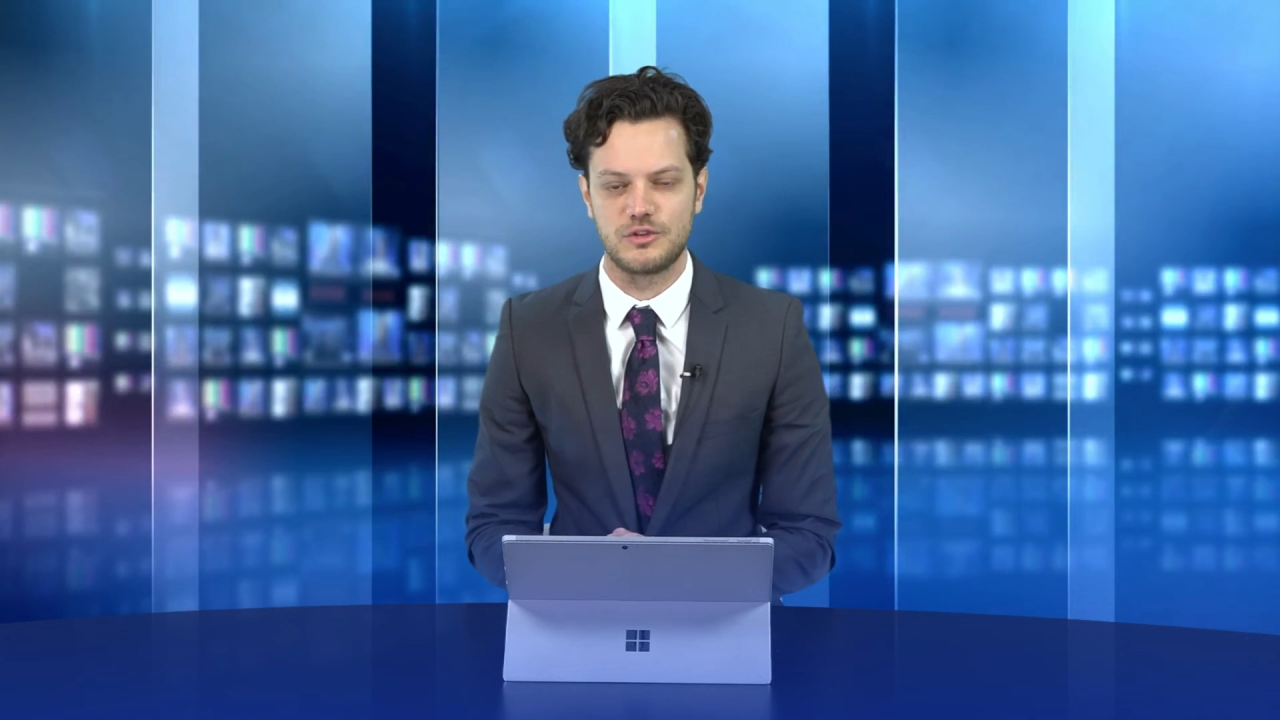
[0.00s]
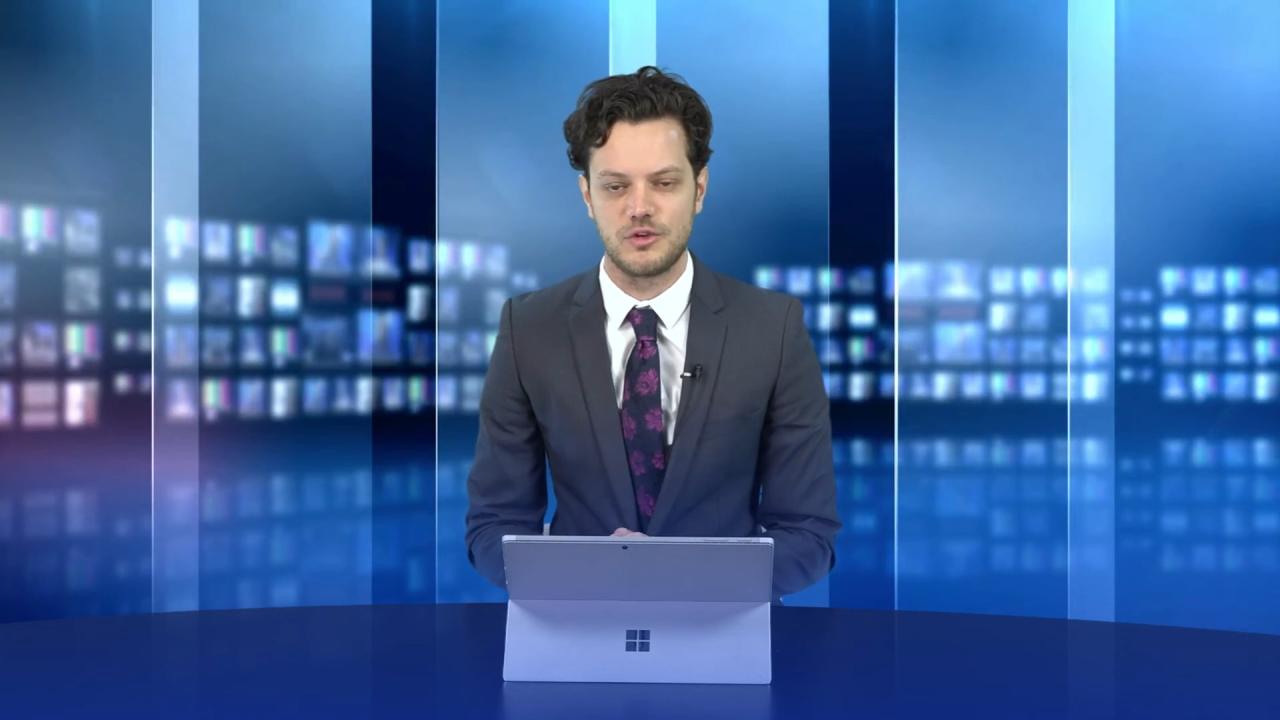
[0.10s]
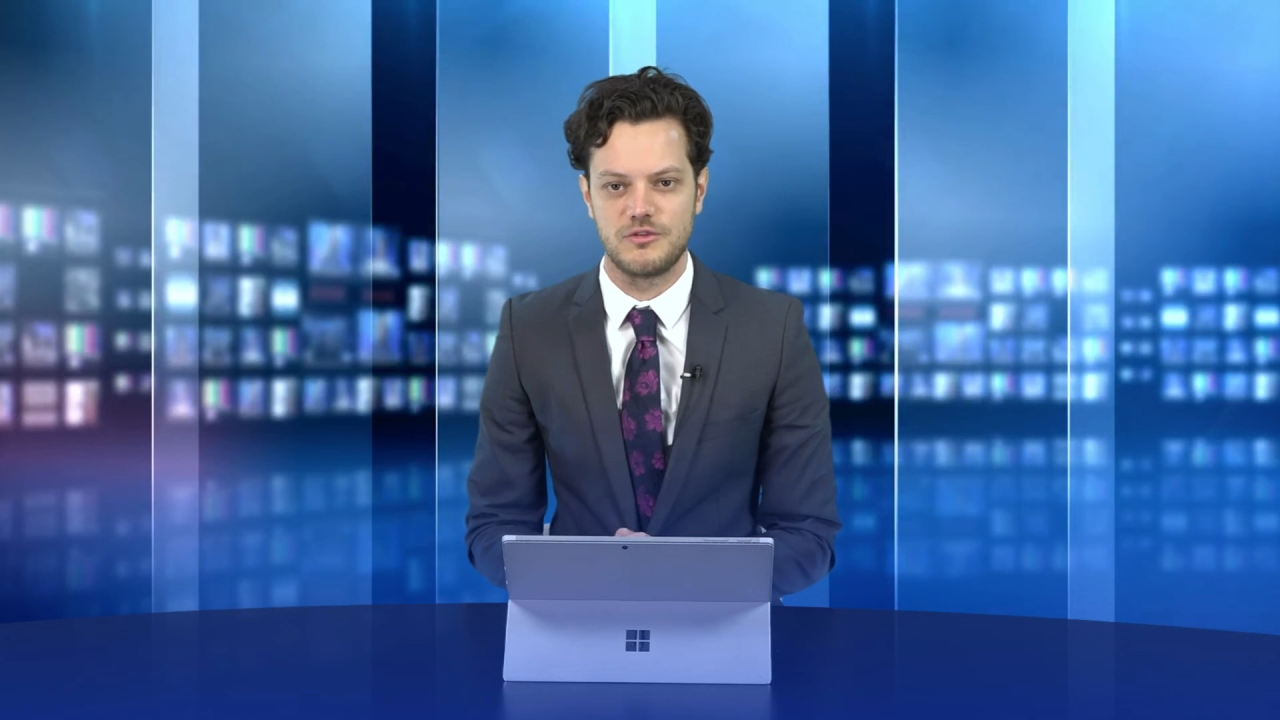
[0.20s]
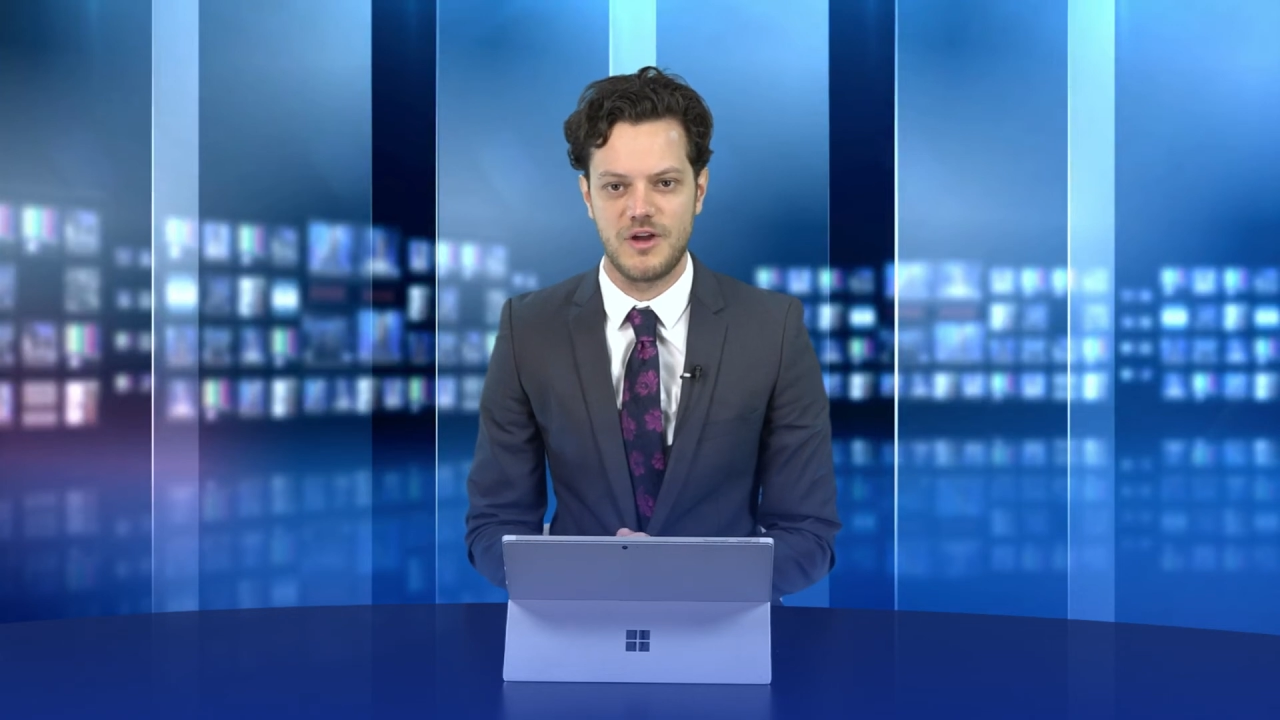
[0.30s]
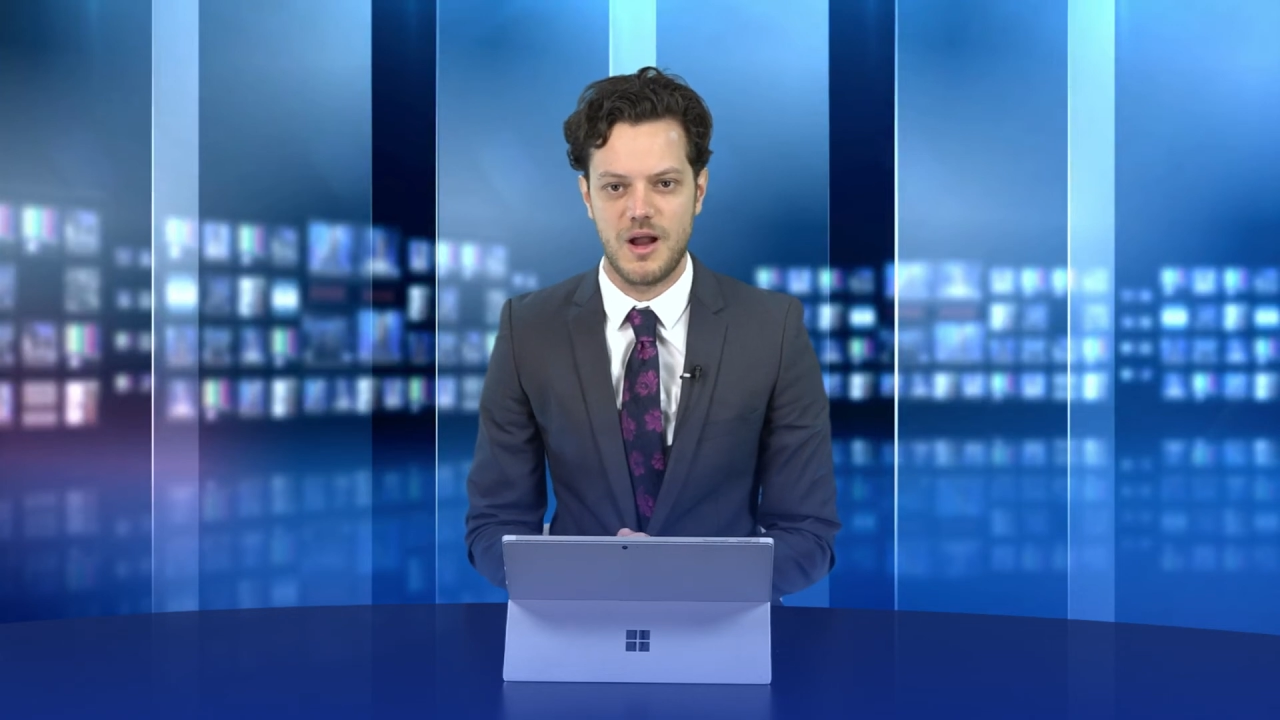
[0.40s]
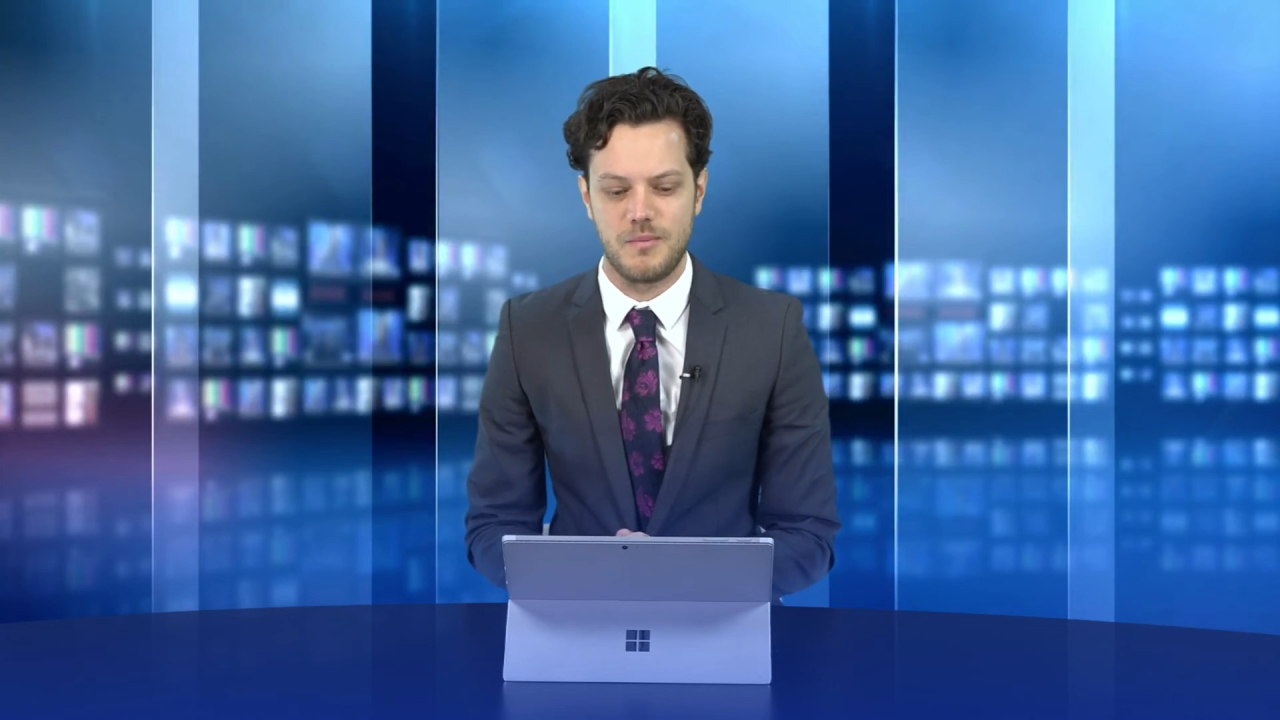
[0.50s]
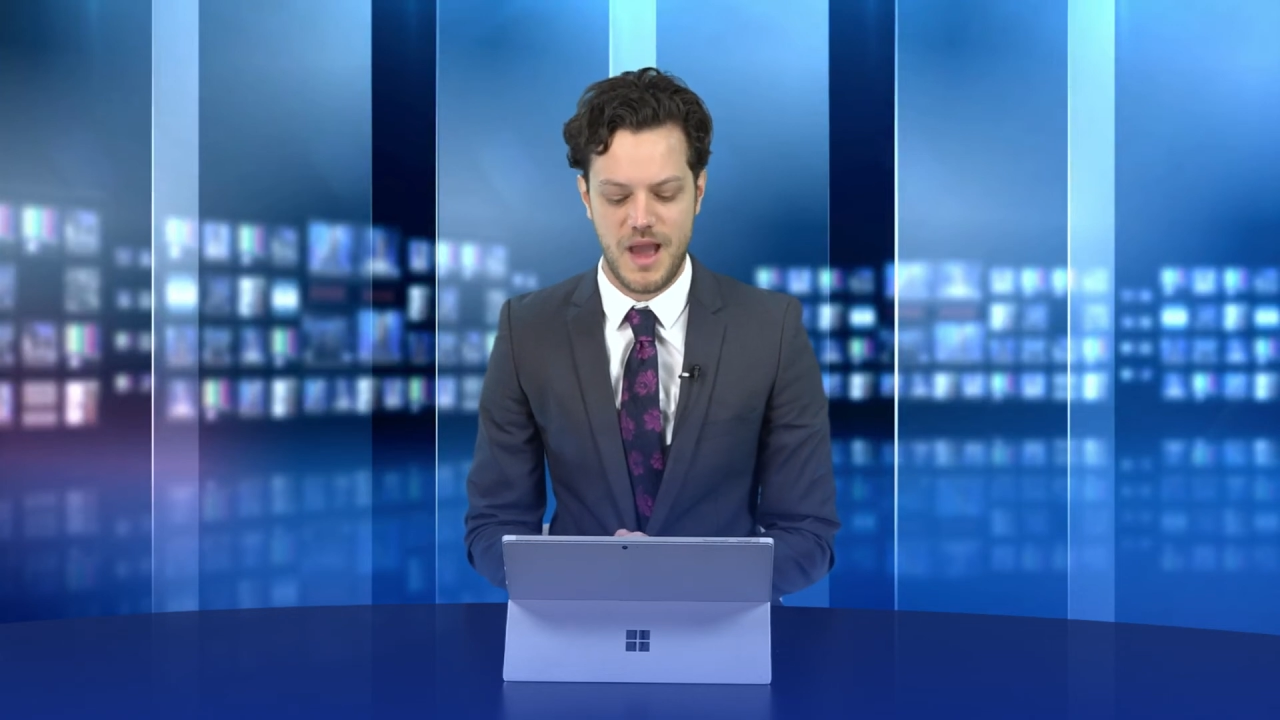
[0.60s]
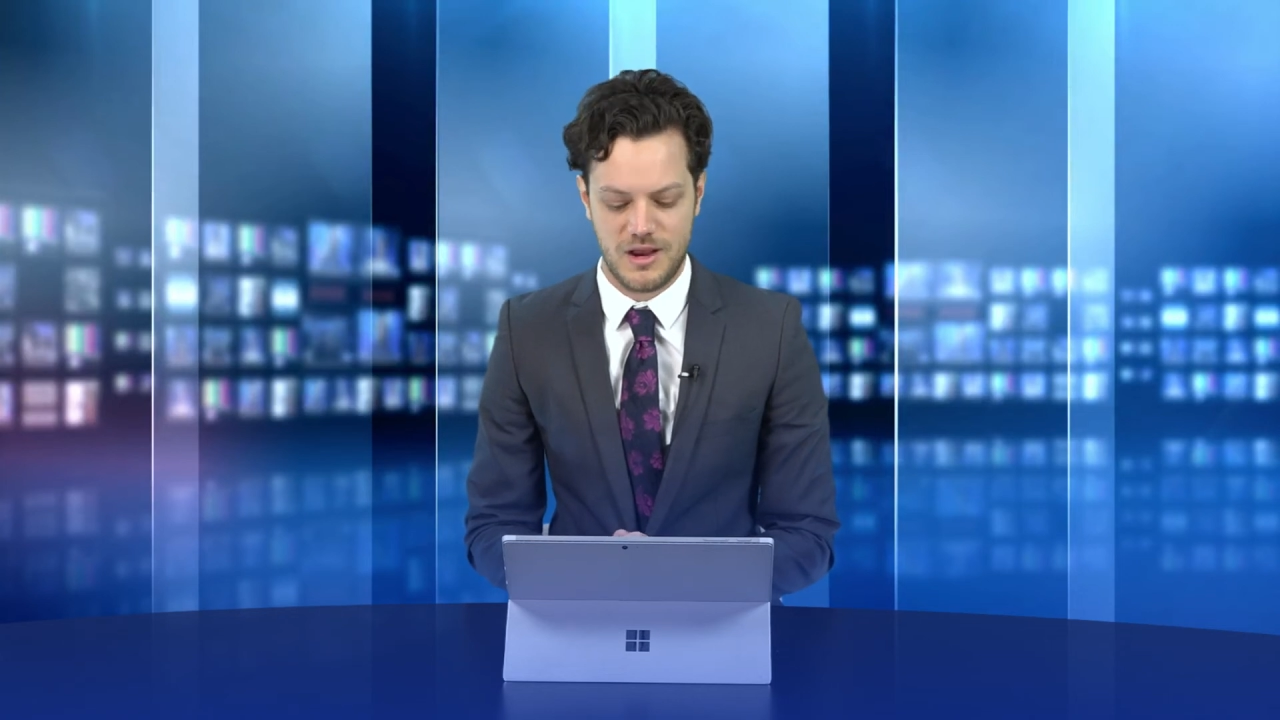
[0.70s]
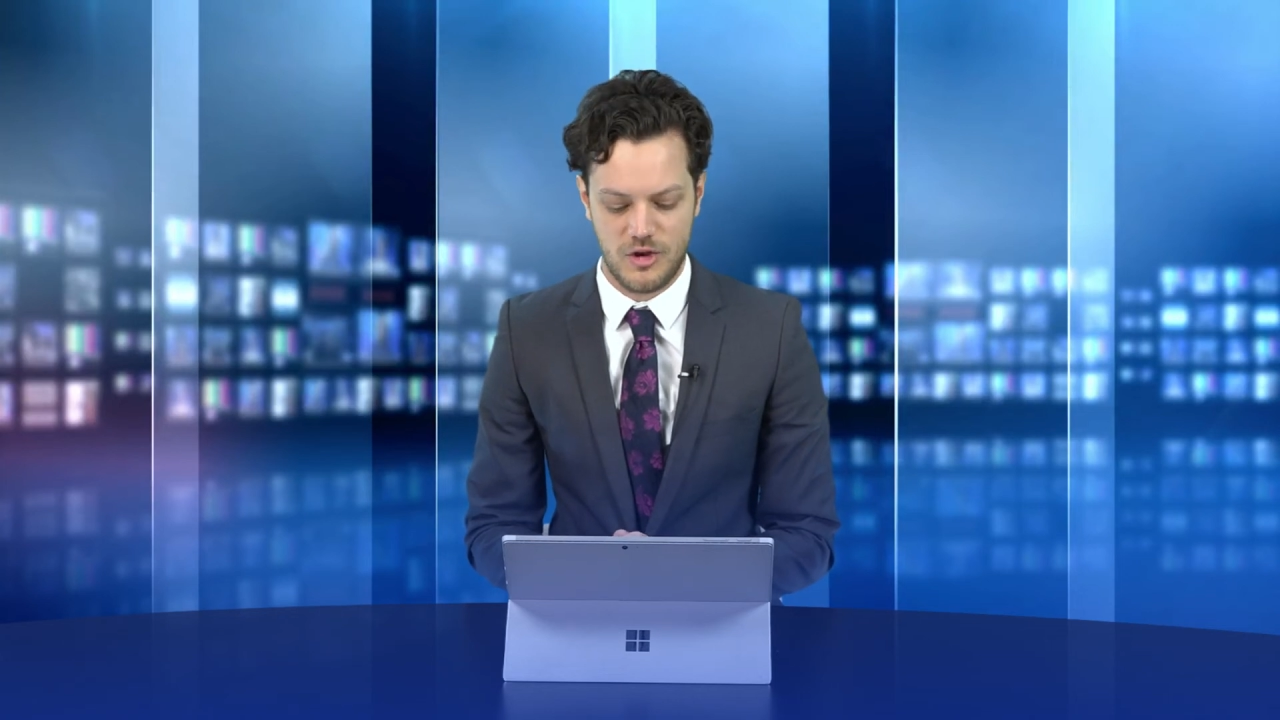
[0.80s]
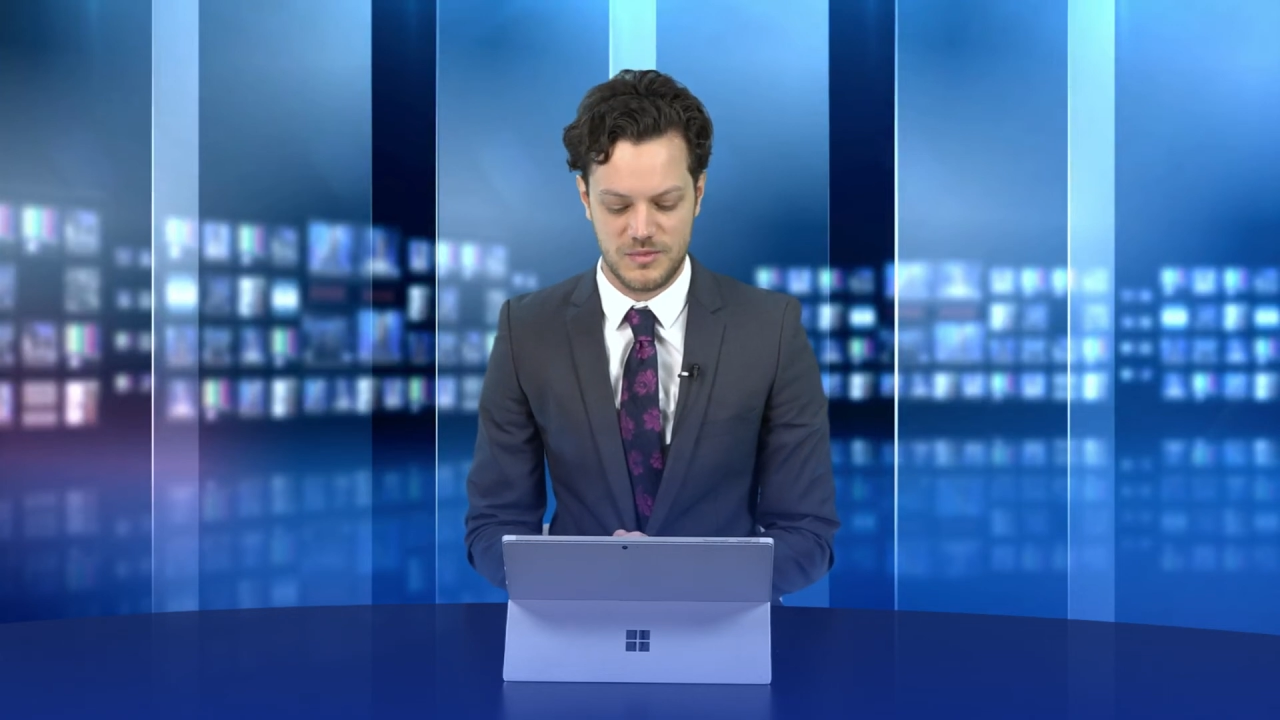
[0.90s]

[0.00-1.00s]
too far back,